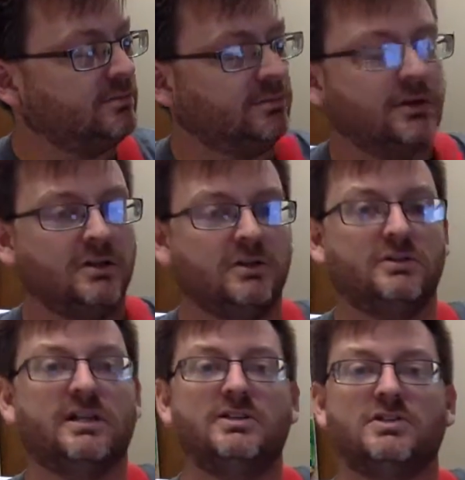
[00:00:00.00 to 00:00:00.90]
build a little
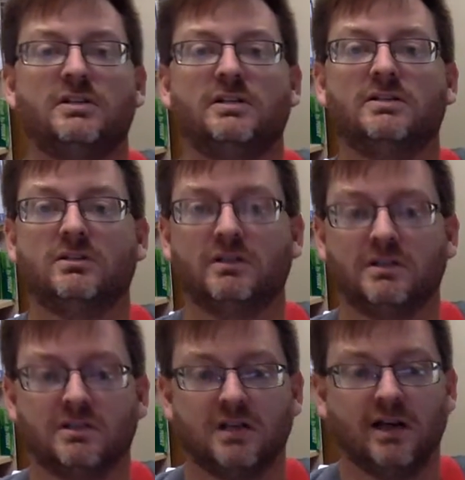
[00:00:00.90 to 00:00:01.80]
tension in so that
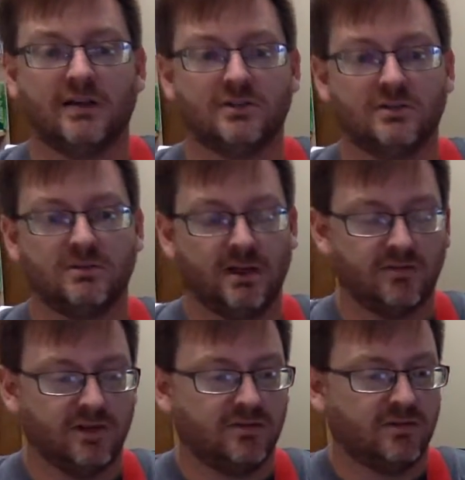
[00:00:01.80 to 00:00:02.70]
it's not just
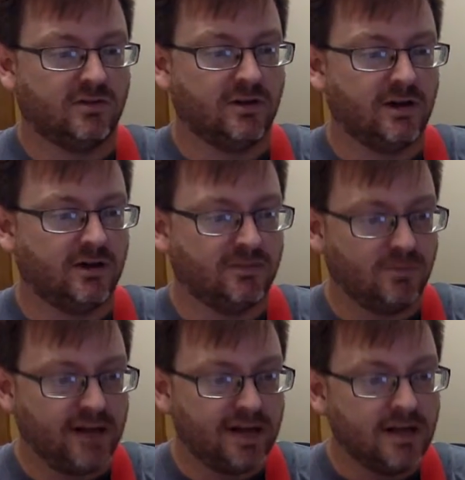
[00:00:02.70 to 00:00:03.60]
giving everything right off the
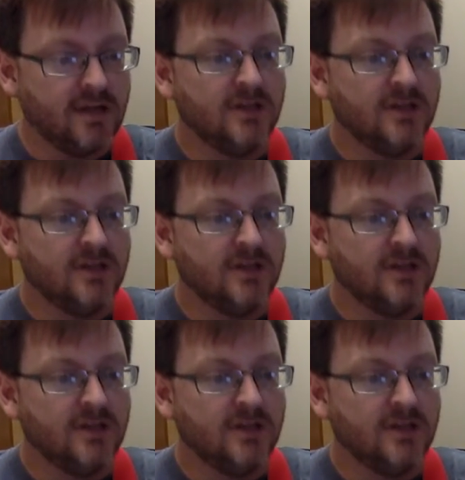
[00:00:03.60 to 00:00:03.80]
bat.